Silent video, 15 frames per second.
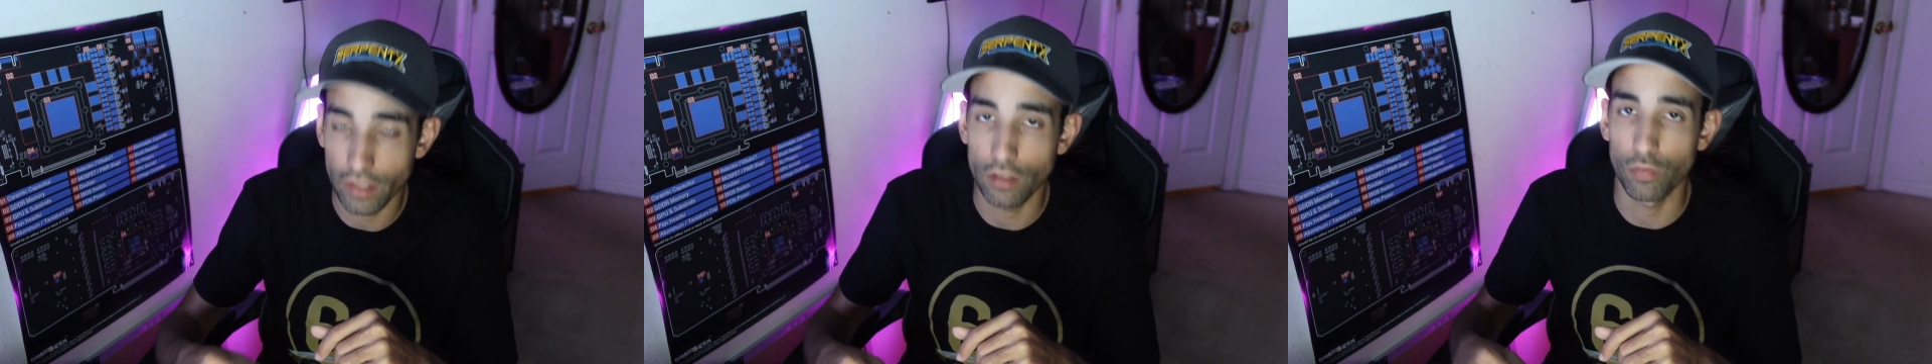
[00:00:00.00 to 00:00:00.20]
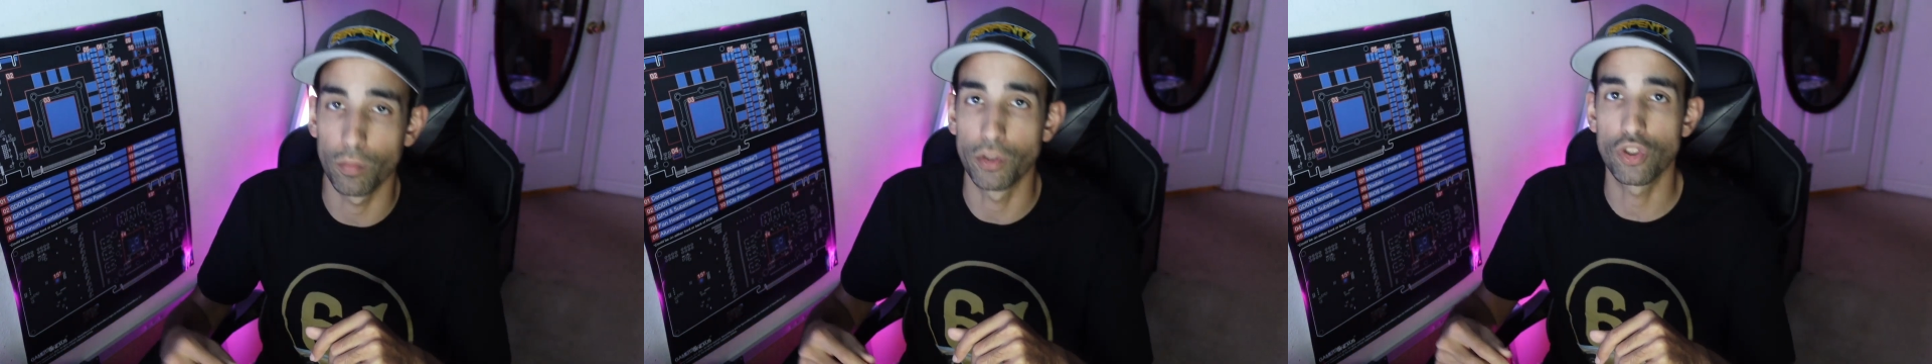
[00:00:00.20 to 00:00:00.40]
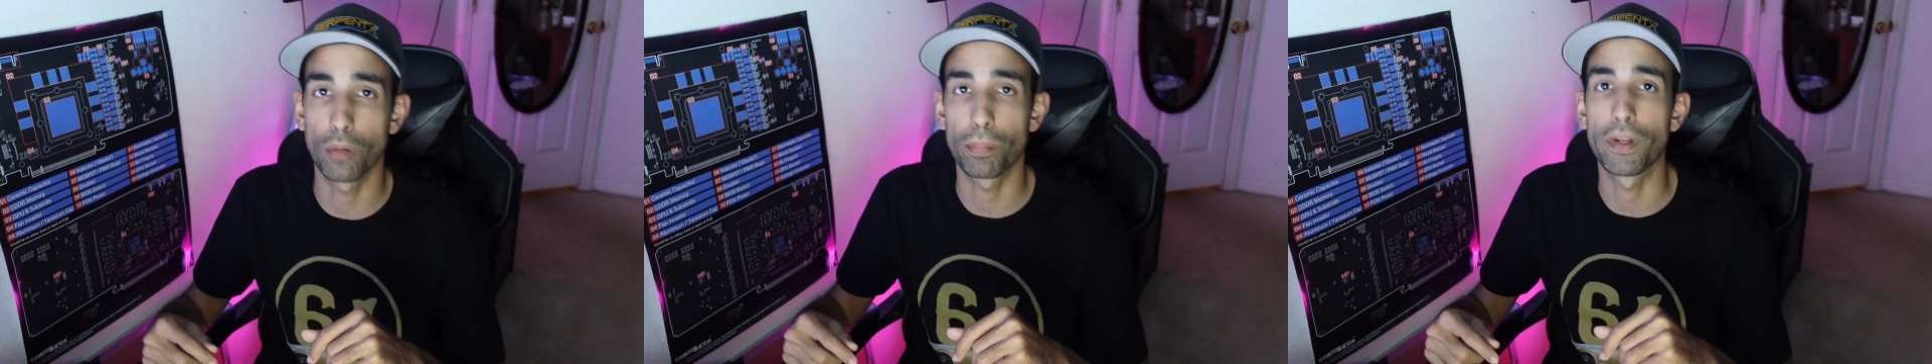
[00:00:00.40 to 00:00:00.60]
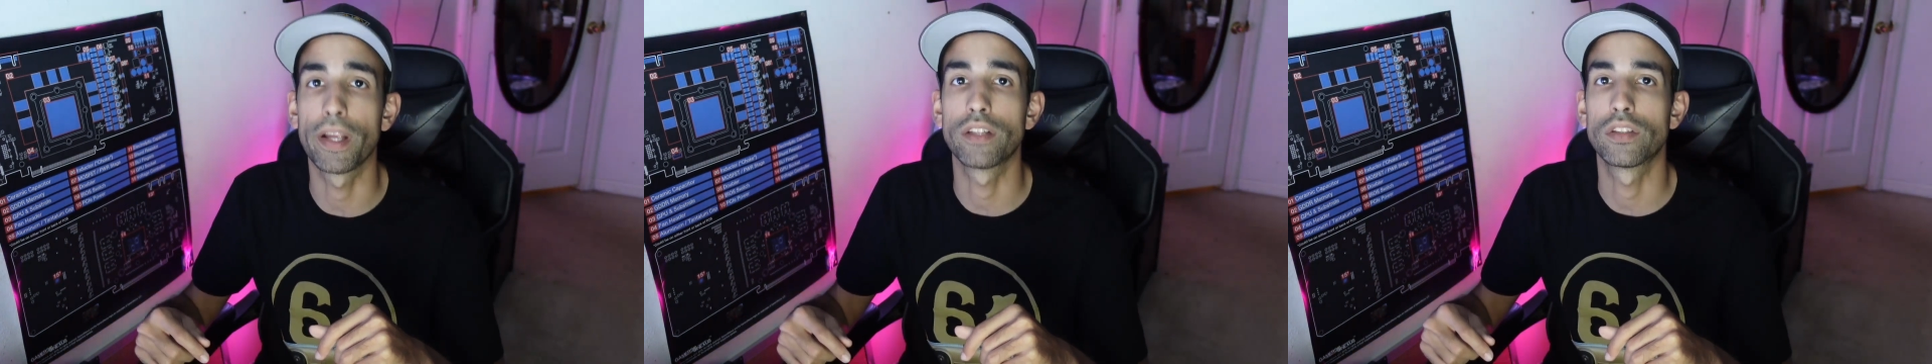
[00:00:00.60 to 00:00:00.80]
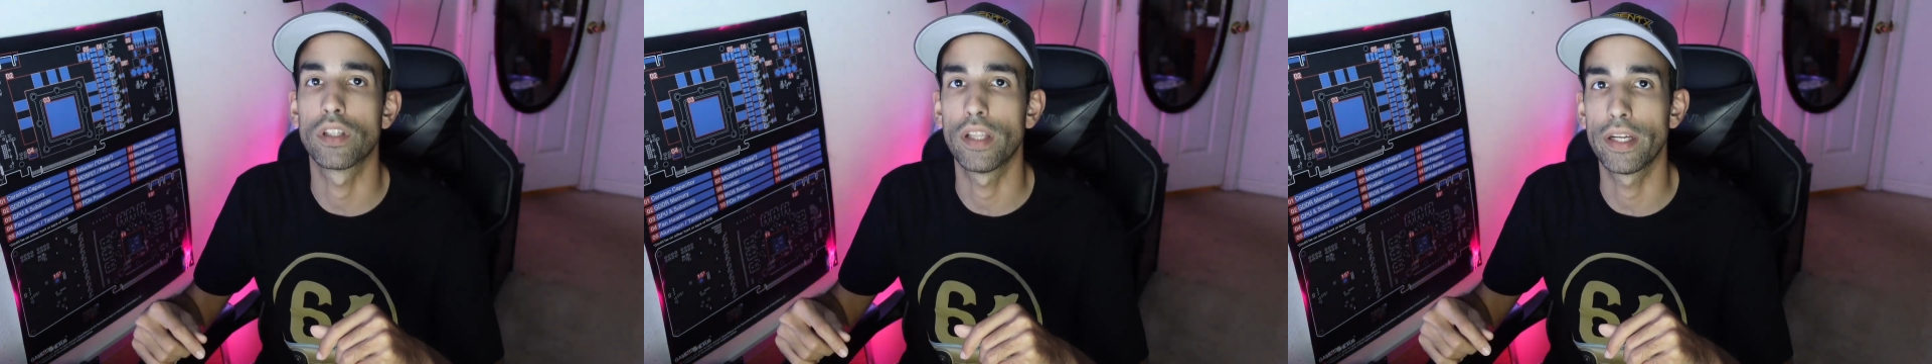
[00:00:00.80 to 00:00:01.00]
from the Serpent X
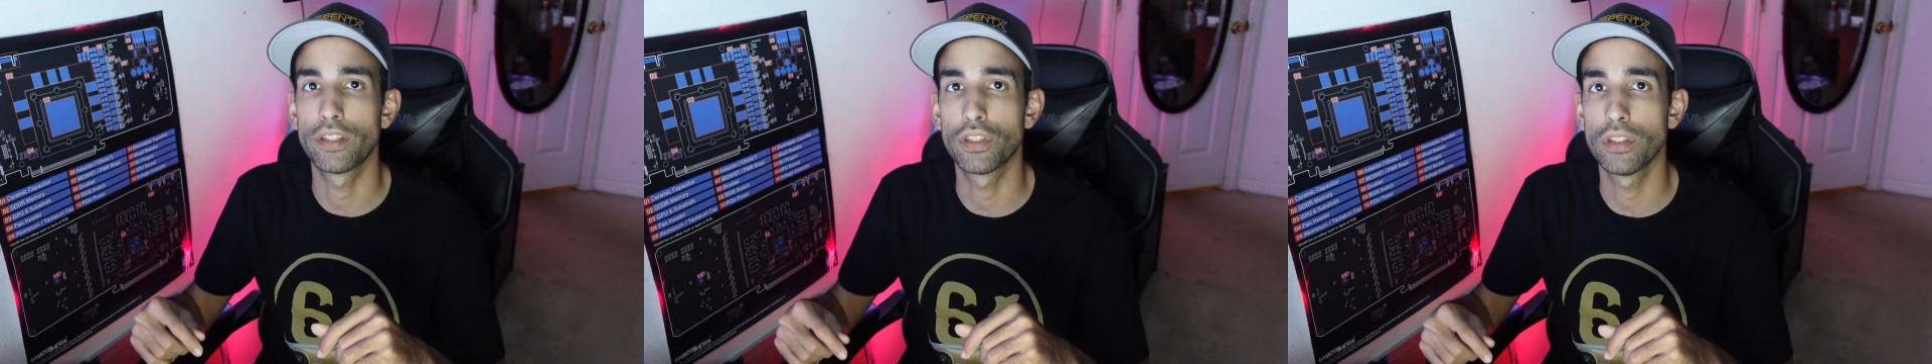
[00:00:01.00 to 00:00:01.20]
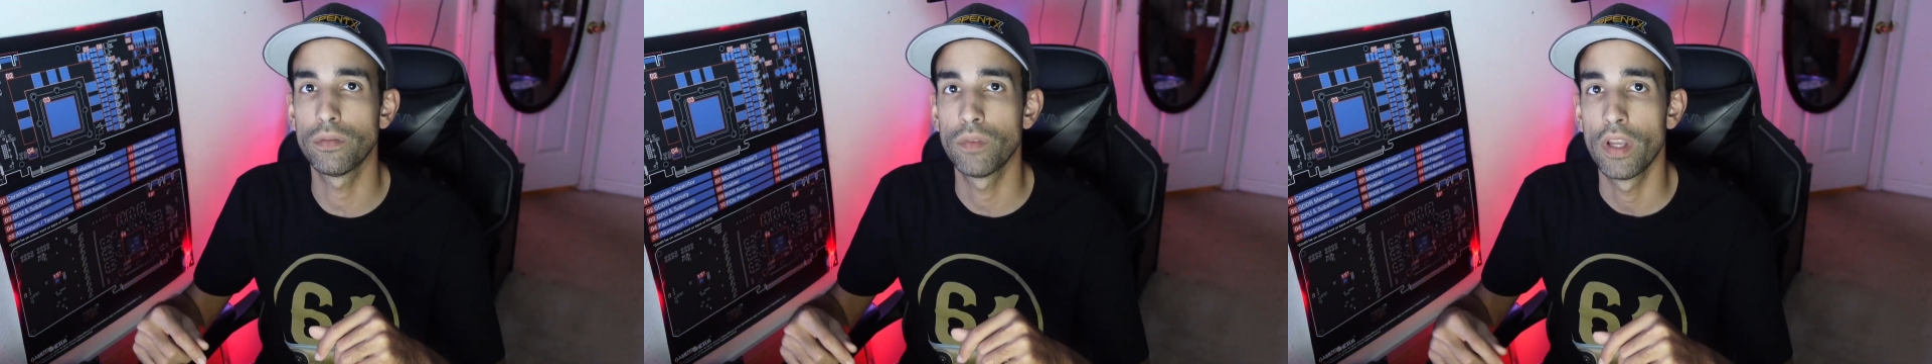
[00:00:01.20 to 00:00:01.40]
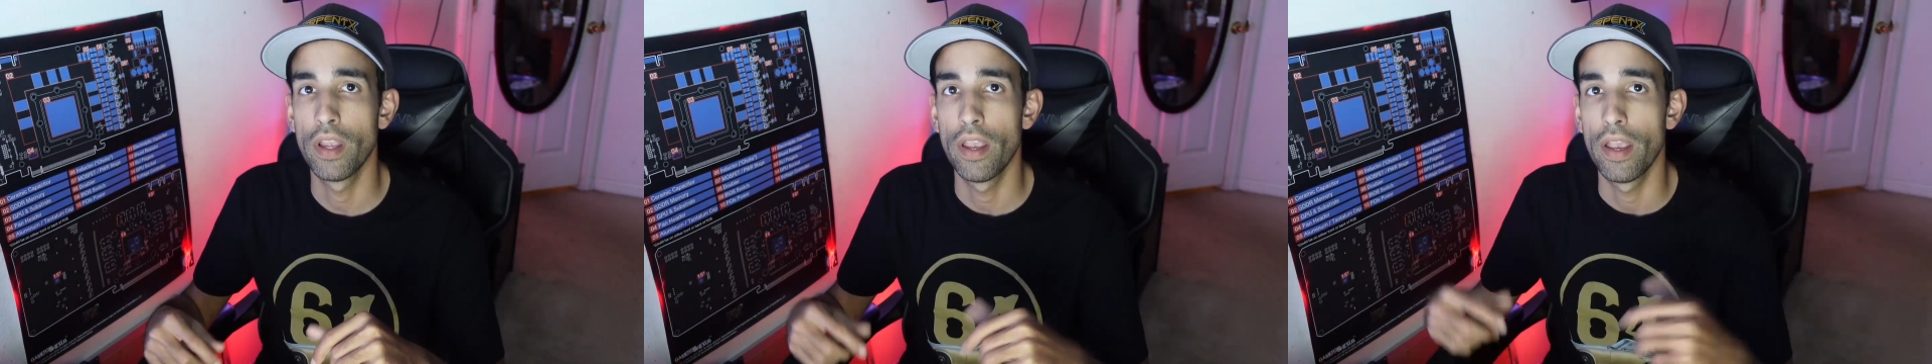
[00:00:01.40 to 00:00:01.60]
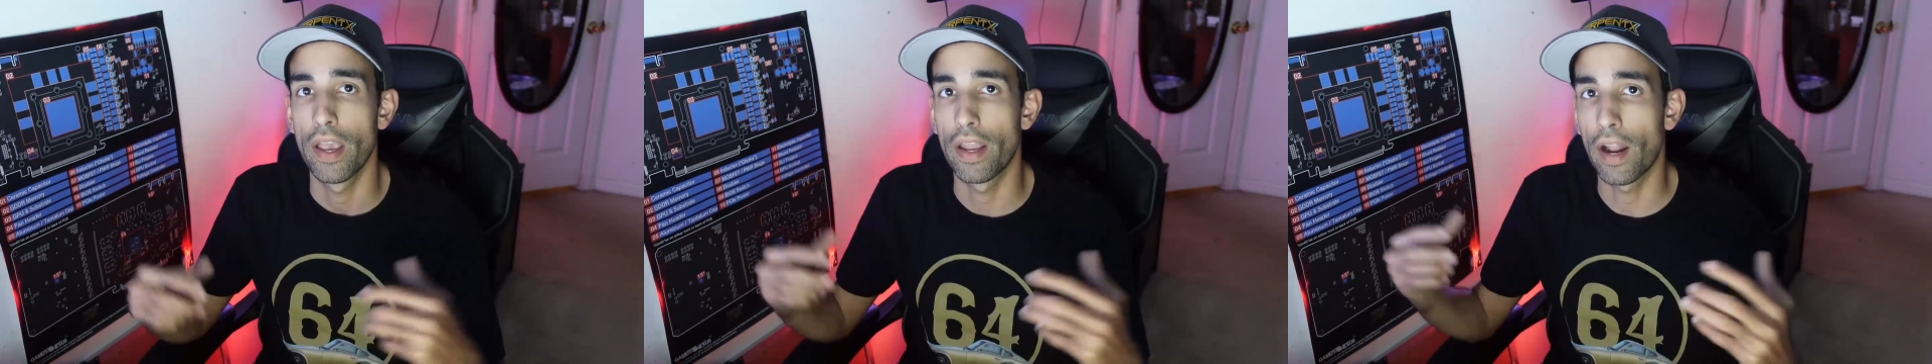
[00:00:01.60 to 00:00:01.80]
collection, and